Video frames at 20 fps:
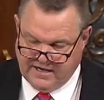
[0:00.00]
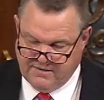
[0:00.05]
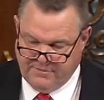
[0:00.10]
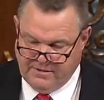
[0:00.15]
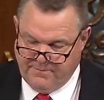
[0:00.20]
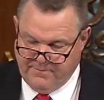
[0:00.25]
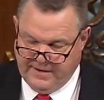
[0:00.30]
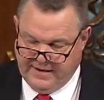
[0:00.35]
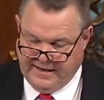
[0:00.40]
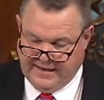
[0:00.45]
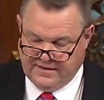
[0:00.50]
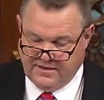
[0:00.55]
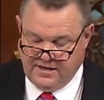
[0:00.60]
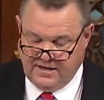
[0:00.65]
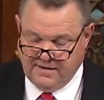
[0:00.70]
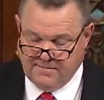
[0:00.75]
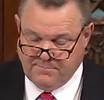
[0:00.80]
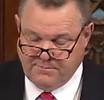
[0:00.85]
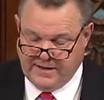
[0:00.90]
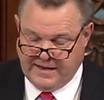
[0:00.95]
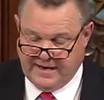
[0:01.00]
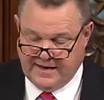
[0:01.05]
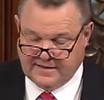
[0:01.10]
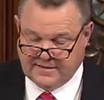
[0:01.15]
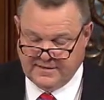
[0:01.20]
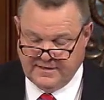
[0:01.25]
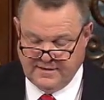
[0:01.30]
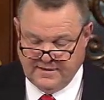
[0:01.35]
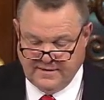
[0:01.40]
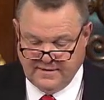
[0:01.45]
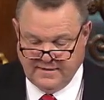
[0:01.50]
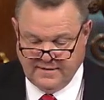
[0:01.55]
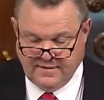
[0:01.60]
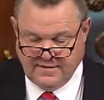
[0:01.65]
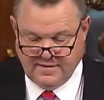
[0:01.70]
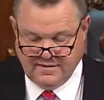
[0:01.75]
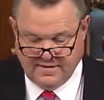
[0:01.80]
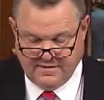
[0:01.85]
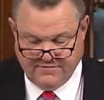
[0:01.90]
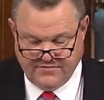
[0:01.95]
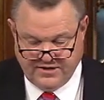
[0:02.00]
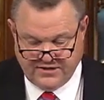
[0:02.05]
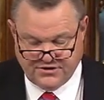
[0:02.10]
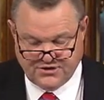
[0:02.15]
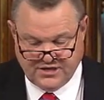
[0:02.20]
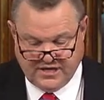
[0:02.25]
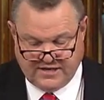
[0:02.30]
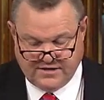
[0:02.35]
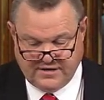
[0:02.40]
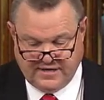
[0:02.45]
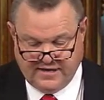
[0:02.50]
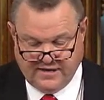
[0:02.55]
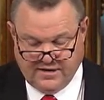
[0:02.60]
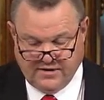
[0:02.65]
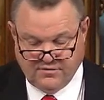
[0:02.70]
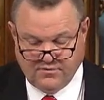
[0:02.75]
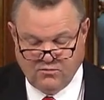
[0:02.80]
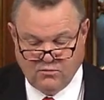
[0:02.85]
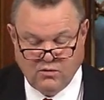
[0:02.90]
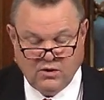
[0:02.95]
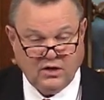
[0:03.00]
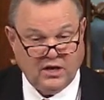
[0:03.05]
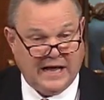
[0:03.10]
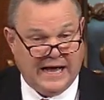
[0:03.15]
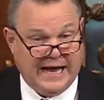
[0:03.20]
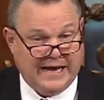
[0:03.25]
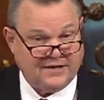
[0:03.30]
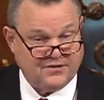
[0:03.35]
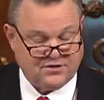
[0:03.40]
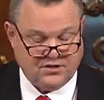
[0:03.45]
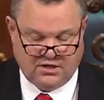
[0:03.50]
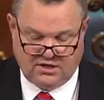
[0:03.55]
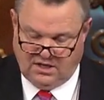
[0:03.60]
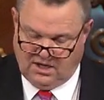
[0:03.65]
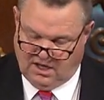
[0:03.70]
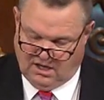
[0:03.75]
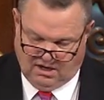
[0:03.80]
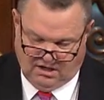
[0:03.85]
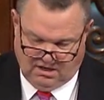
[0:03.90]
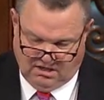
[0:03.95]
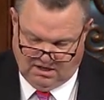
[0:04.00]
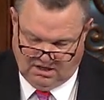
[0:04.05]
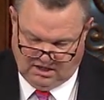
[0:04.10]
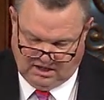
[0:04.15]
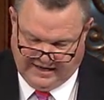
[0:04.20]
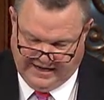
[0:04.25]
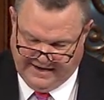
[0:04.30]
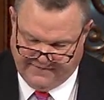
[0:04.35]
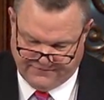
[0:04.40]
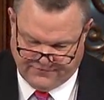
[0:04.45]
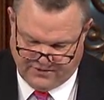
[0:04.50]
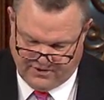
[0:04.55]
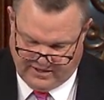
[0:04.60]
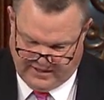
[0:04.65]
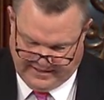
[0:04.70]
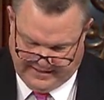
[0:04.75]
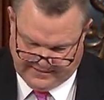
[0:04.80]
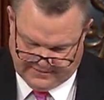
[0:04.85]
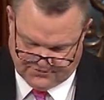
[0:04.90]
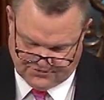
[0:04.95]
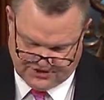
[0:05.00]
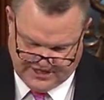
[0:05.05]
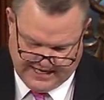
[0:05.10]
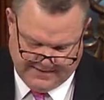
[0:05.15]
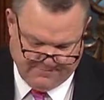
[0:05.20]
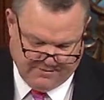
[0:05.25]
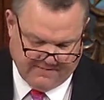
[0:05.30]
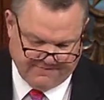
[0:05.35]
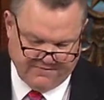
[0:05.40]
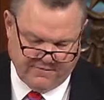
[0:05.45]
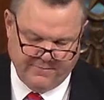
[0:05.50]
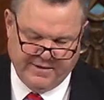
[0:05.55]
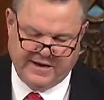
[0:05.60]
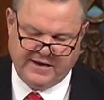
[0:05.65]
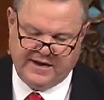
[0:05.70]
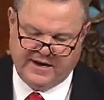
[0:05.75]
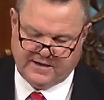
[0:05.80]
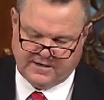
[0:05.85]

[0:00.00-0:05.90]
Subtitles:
be paid. The impact of this shutdown will last long after it ends. Deborah from Indian